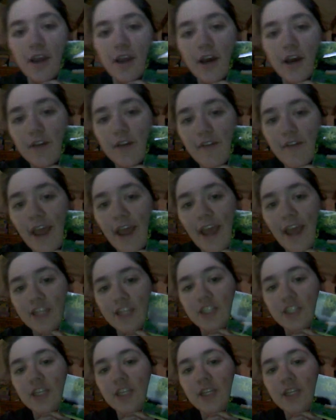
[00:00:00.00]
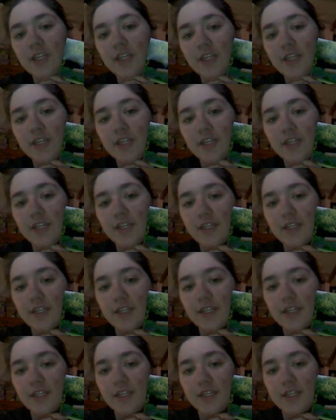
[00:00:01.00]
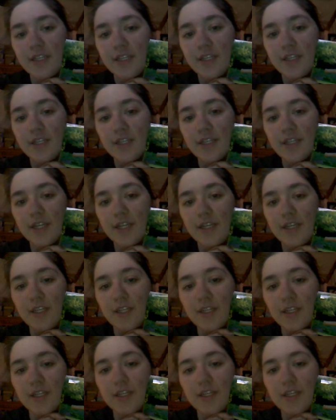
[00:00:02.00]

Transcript: of a hatchet that I took.